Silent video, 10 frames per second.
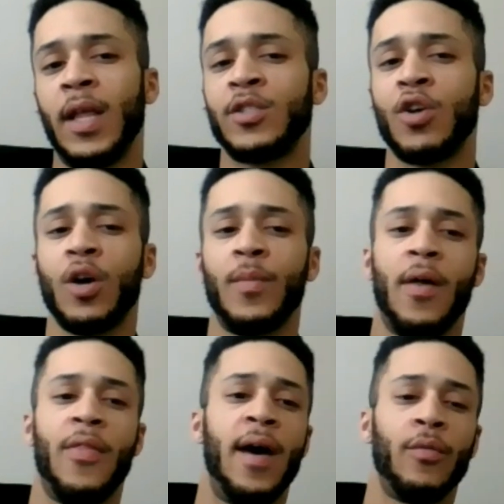Let's talk
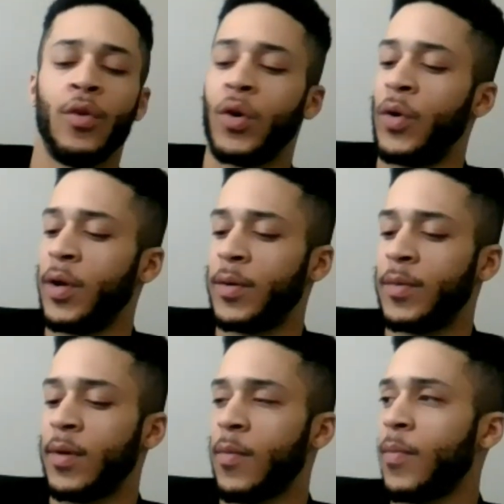about that real quick.
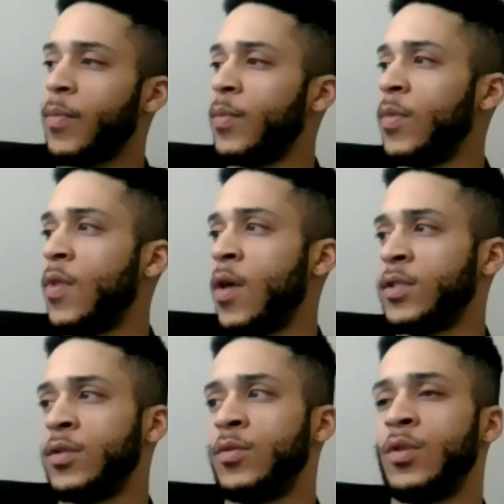
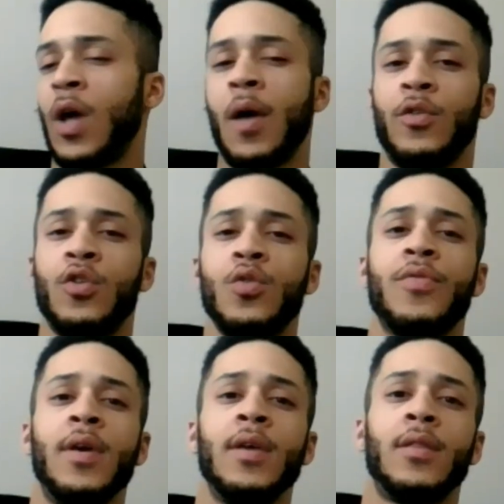Does do you
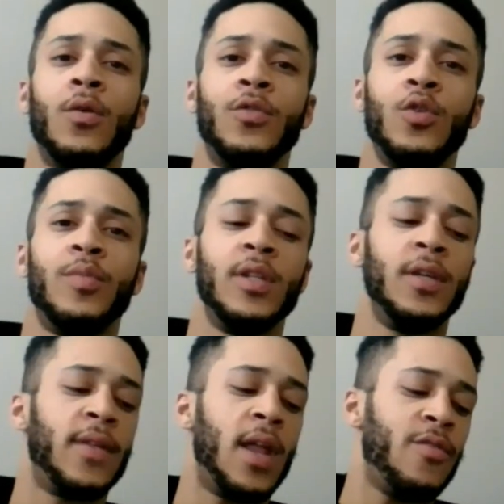think though? Do you
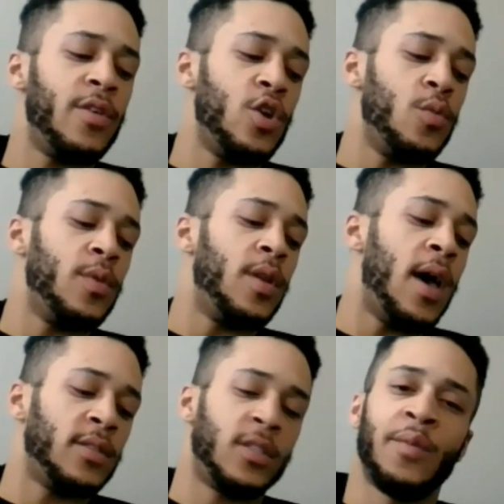believe that every human
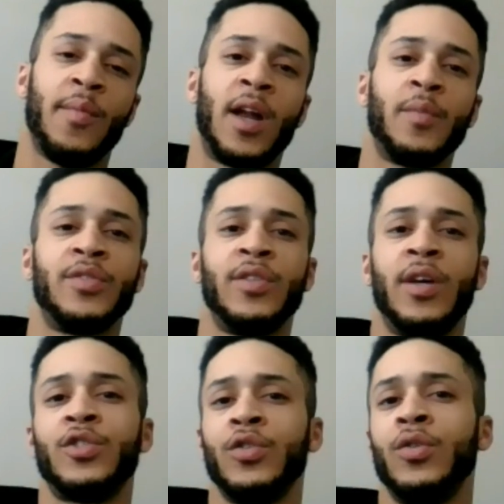has the same amount of
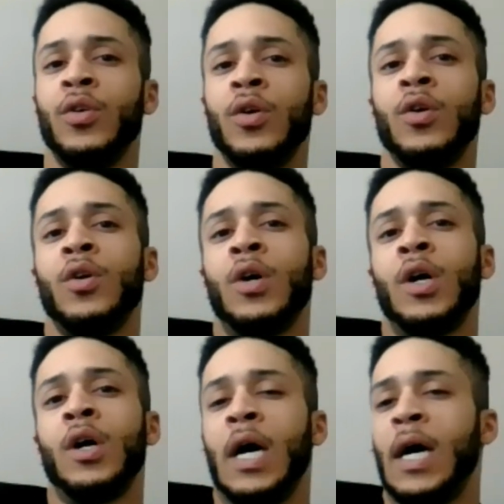potential?
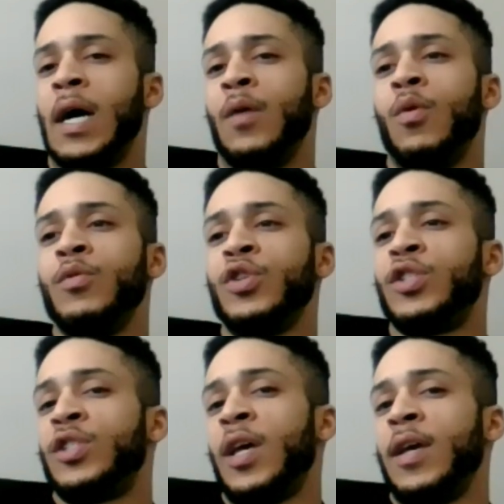Uh, what would you
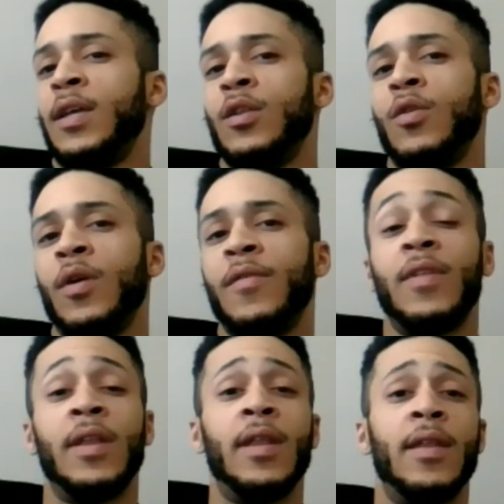say? You know,
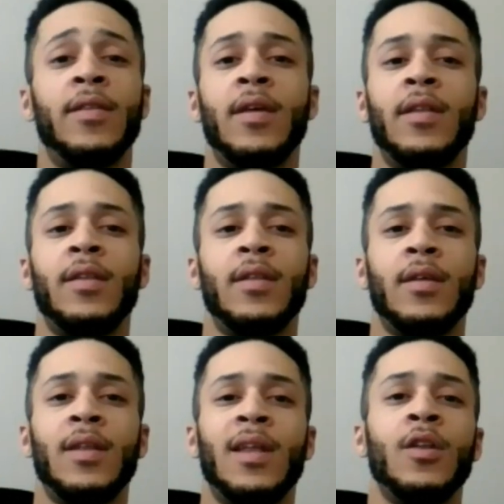in,
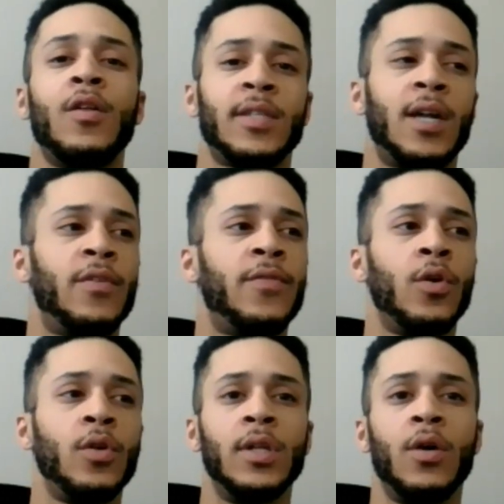and I know that's kind of a
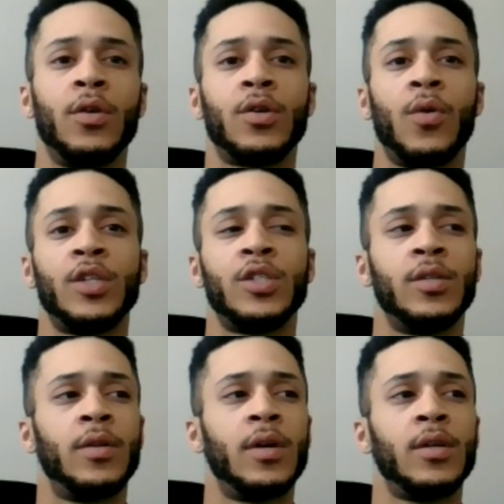fully loaded question.